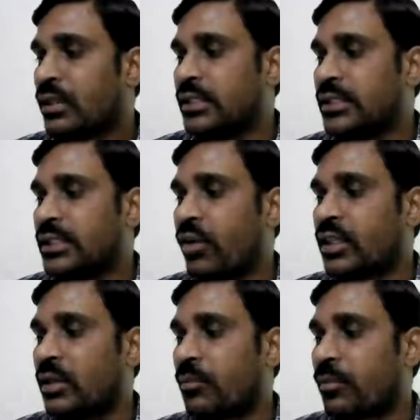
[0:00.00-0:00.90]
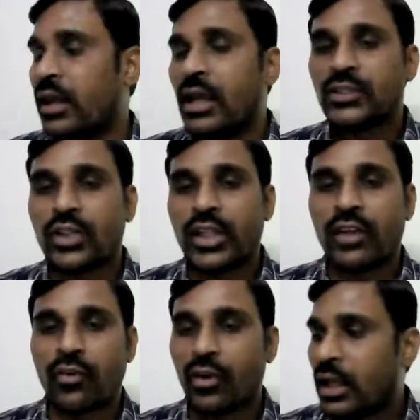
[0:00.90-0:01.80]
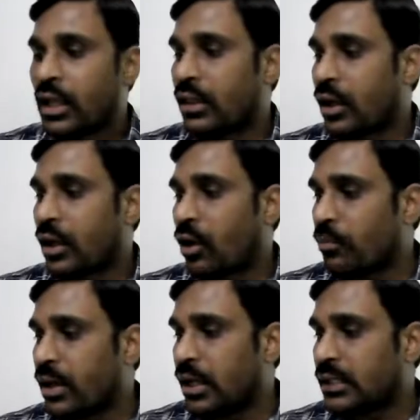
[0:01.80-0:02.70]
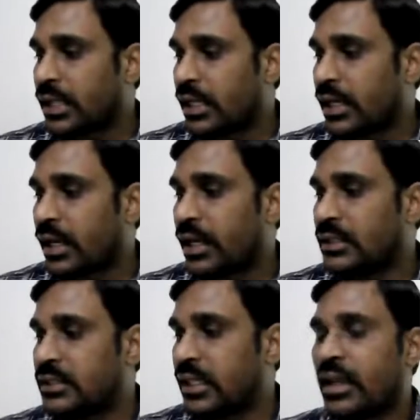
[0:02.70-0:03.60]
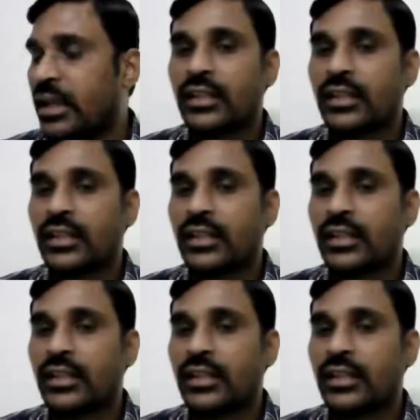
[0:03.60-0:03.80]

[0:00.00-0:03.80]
This is what the point. So therefore, the government is encouraging the